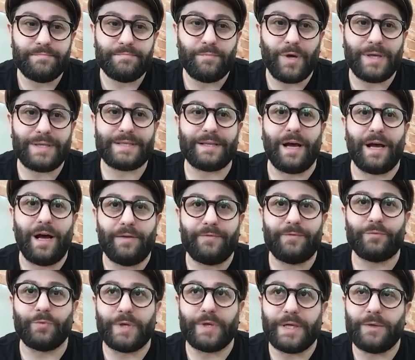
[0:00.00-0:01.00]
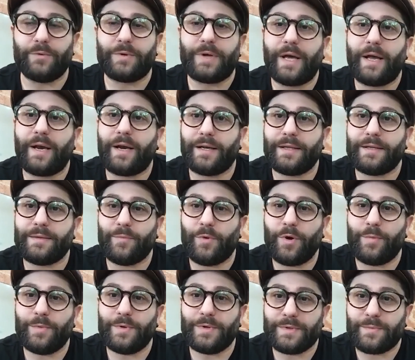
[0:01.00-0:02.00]
my staff really look at it at the
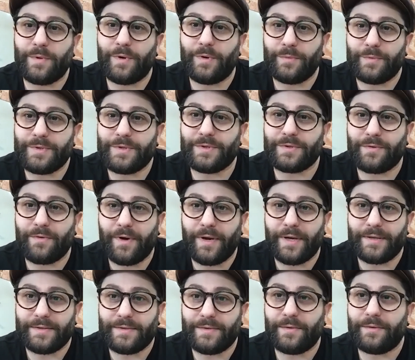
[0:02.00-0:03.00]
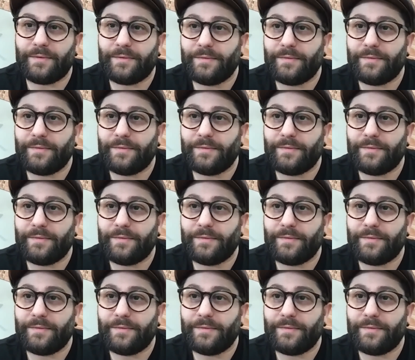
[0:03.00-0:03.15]
moment as well, which is great. So.